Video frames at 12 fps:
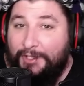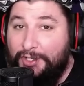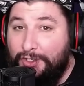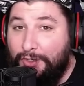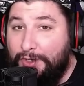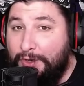I'm
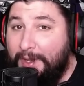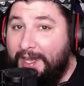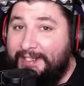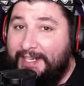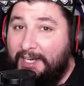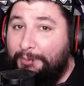going to show
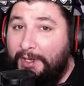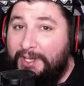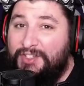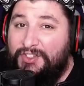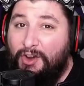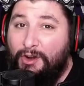you guys how to
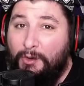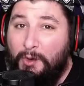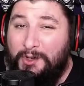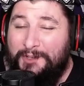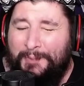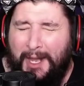play
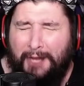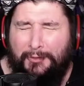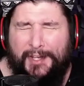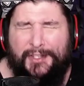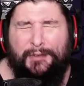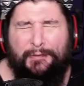Star Wars
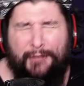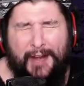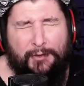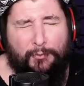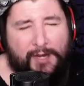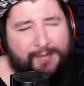Podracer
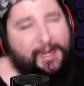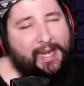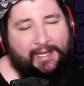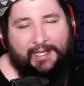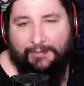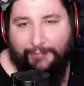Fan Remake.